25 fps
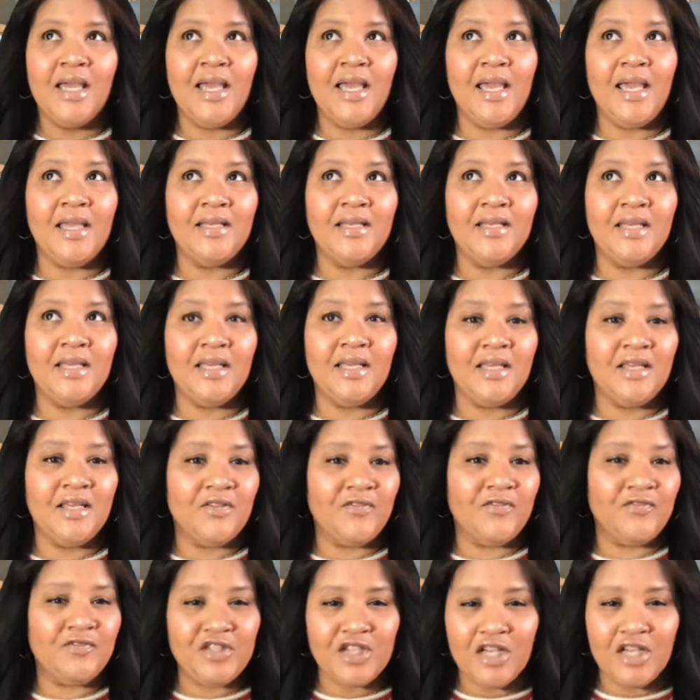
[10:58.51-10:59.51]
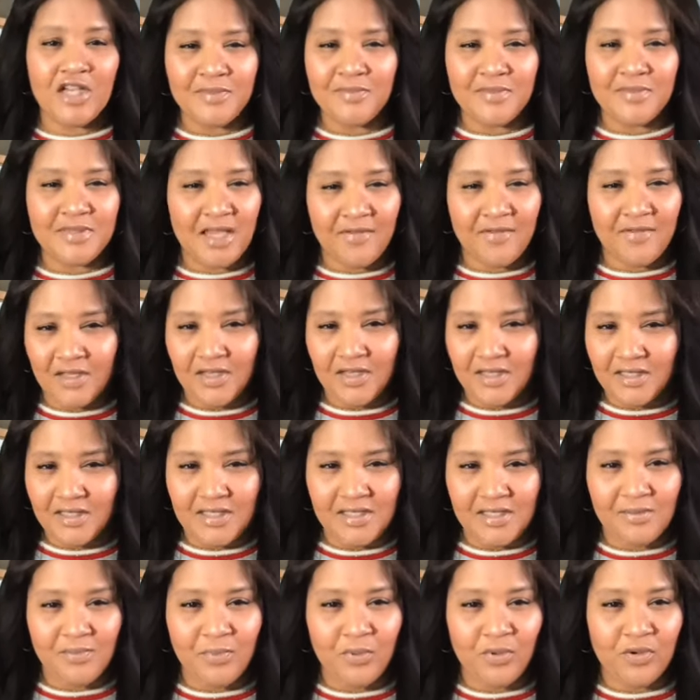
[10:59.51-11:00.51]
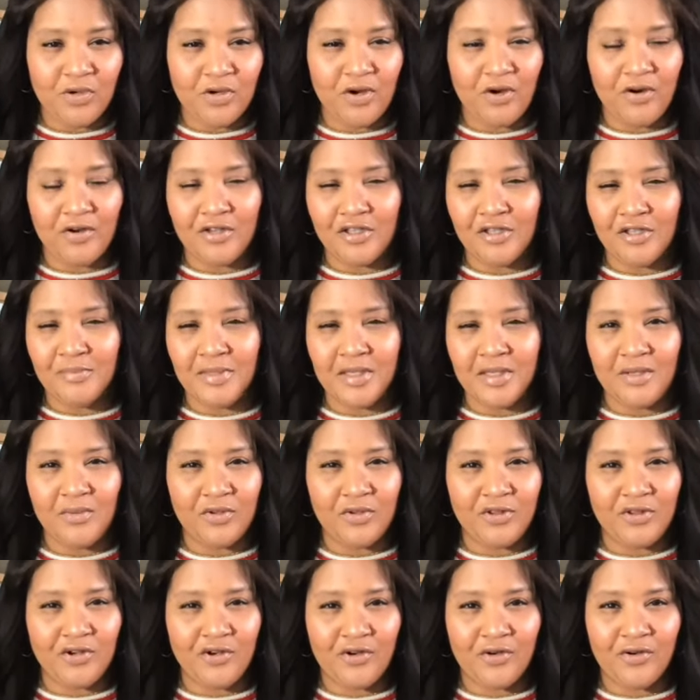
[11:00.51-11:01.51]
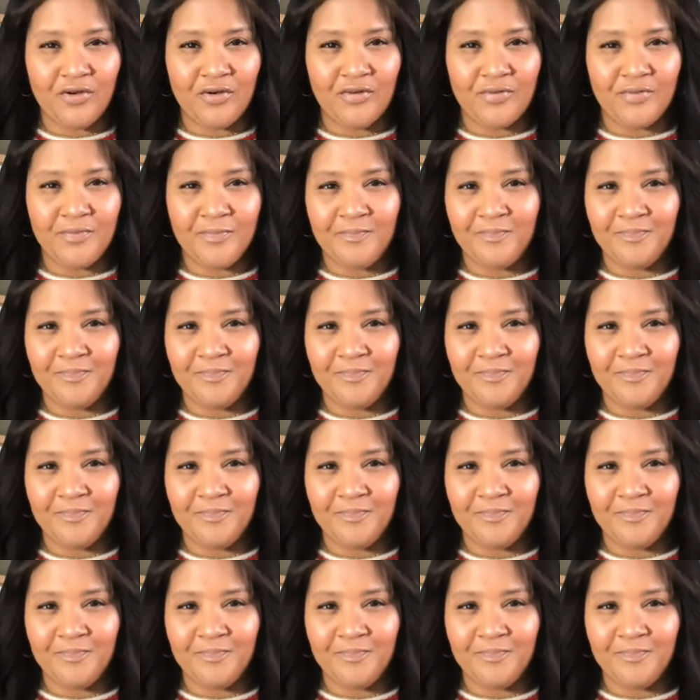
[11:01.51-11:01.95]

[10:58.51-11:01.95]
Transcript: And if Jasmine's having a keyboard argument with her,